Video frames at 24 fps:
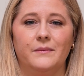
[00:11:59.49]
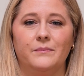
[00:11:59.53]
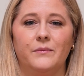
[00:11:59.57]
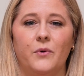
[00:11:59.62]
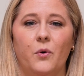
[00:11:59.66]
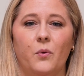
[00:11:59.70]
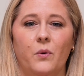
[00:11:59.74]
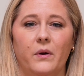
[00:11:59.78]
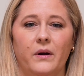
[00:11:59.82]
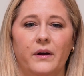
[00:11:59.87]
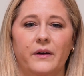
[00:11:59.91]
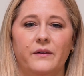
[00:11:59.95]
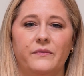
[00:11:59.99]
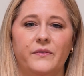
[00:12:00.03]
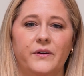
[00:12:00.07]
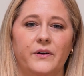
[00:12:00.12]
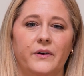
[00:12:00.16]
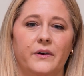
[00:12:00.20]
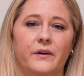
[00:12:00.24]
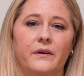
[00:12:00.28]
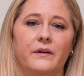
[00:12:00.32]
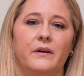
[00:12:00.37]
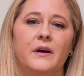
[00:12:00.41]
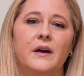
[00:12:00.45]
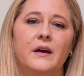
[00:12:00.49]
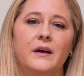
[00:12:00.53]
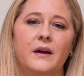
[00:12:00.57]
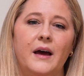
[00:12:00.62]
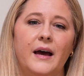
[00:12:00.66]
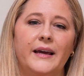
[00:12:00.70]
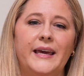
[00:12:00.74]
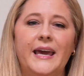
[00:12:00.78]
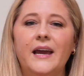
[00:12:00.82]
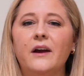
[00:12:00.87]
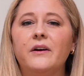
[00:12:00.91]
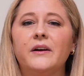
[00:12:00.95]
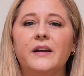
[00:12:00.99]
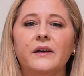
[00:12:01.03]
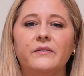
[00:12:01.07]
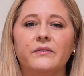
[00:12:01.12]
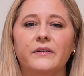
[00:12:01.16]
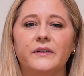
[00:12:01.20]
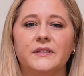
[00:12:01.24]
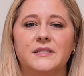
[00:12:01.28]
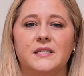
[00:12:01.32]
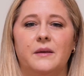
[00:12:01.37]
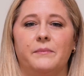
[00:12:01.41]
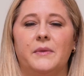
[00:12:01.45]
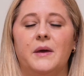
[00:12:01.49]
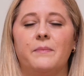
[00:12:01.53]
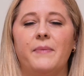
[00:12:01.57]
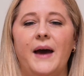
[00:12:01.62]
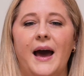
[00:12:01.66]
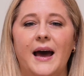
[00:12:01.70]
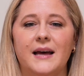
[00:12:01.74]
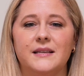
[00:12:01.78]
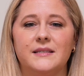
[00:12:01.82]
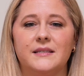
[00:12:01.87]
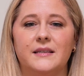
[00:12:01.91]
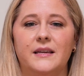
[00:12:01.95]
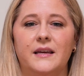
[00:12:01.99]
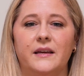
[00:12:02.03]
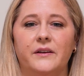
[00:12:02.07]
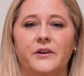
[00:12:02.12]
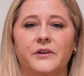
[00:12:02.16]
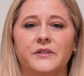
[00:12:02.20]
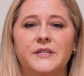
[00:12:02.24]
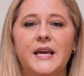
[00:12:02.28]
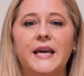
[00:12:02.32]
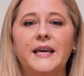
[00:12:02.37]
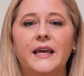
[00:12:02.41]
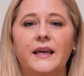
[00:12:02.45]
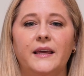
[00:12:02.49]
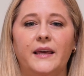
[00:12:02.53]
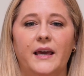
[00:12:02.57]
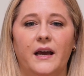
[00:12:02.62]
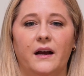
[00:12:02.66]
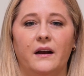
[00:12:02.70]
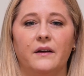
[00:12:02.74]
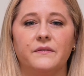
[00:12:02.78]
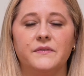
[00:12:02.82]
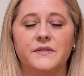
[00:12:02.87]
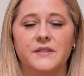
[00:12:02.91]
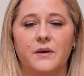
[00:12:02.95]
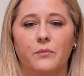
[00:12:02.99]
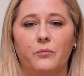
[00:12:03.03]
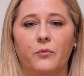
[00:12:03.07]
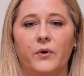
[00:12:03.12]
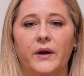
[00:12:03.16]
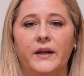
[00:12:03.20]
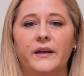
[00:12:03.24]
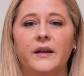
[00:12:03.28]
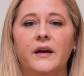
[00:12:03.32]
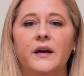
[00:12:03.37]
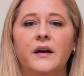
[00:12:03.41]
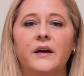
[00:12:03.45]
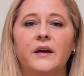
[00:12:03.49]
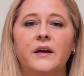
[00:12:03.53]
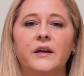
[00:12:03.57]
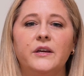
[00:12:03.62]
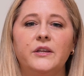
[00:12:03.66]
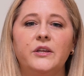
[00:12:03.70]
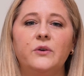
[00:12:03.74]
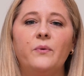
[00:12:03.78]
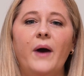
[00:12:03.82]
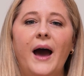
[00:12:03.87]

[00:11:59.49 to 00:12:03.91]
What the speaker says: or if you're a caregiver in some capacity and you're taking care of someone, you